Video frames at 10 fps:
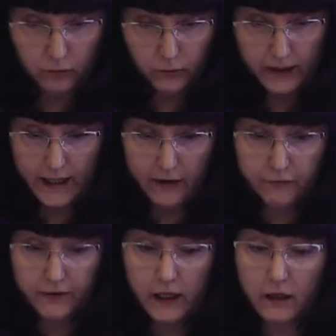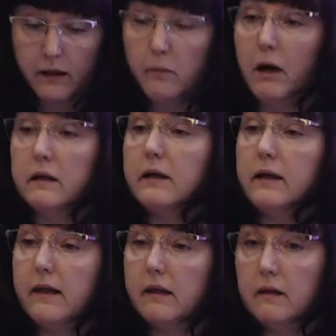We have Hansa
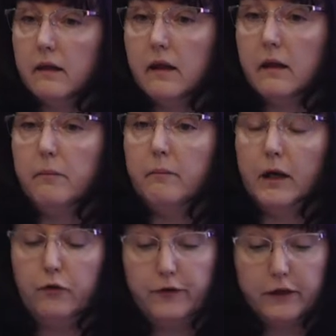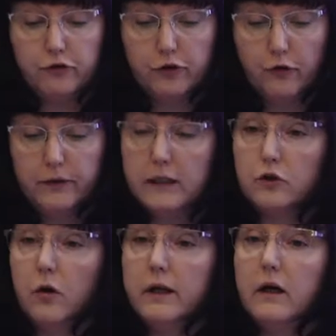Matrix. This is a manufacturer of
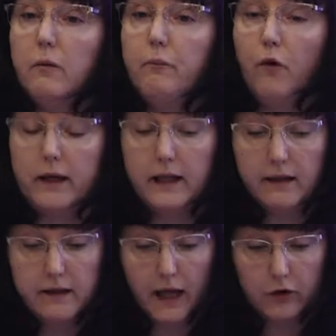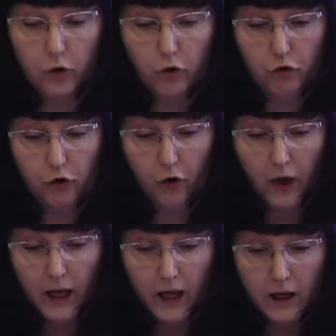electronic components. And also,
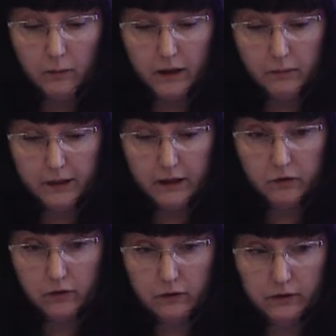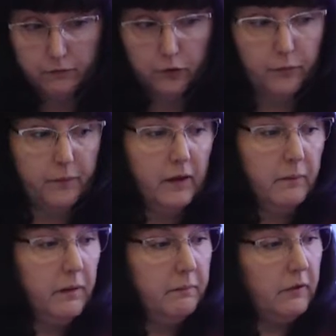maybe only few uh,
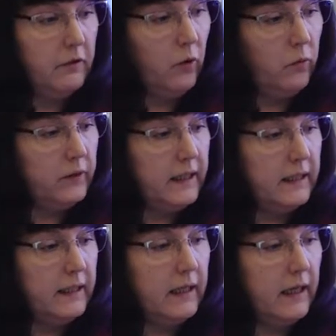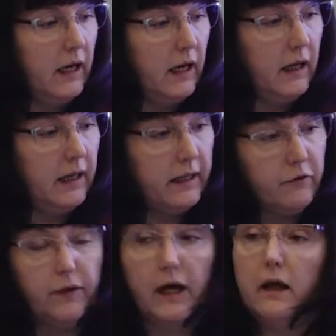people know that uh,
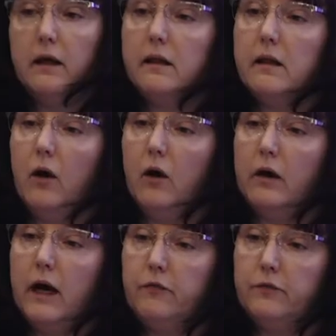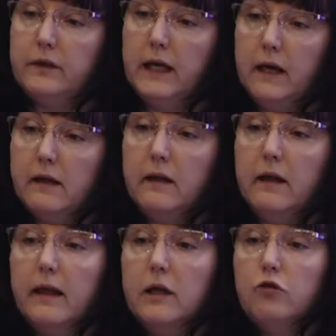Latvia is now have the
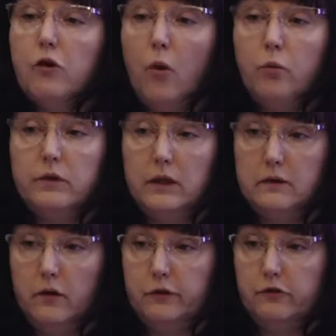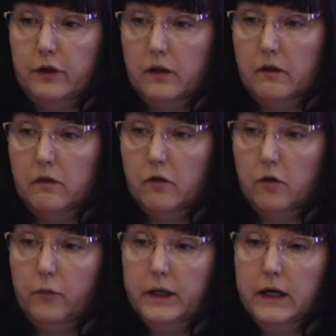excellence in drone technologies.
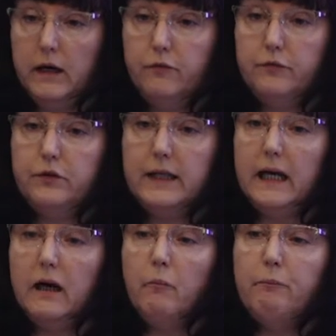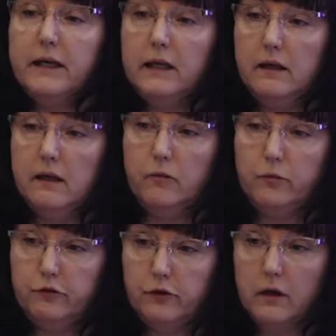So we have three companies
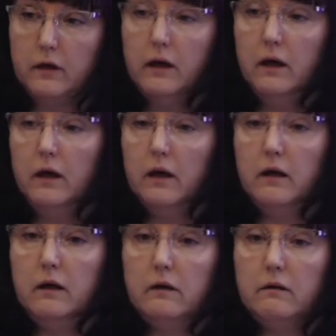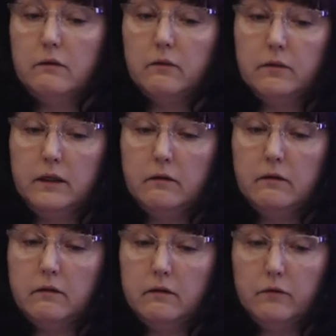which are uh, in
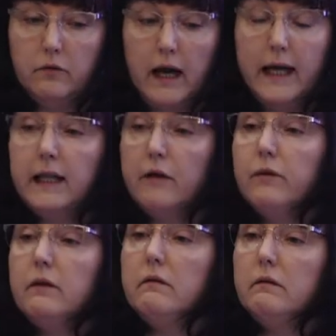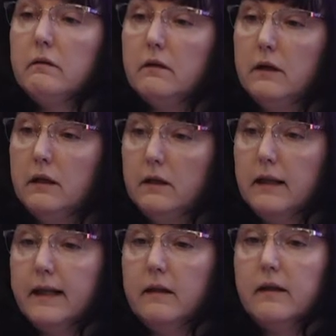uh, high level in
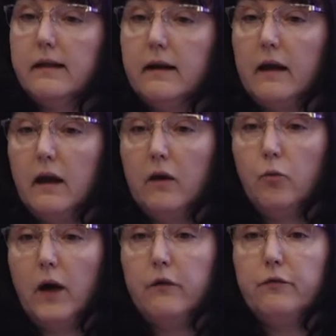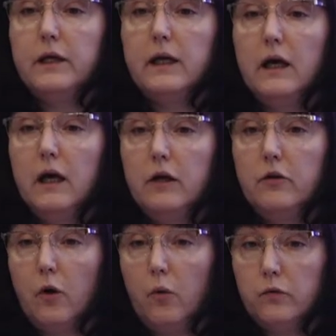this industry. And one of the
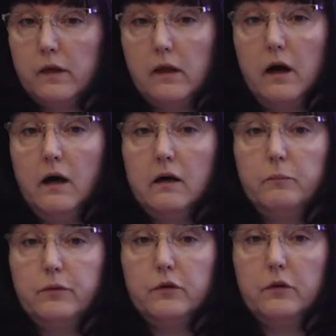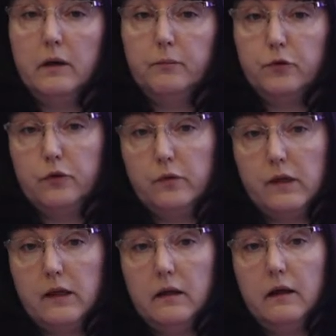drones are uh, produ uh,
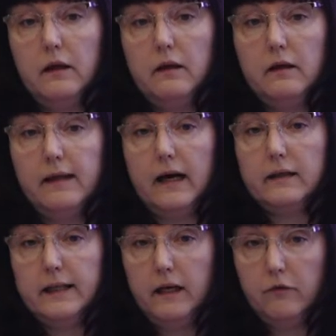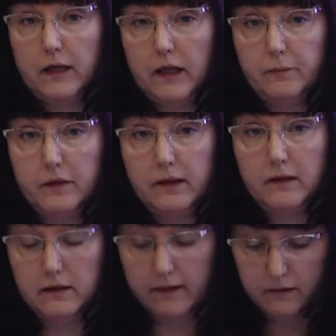produced uh, exactly in Ventspils
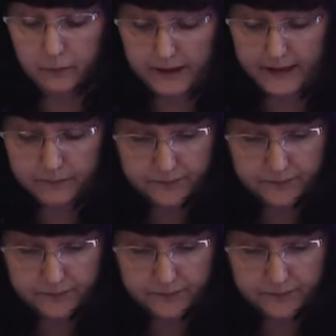in this company.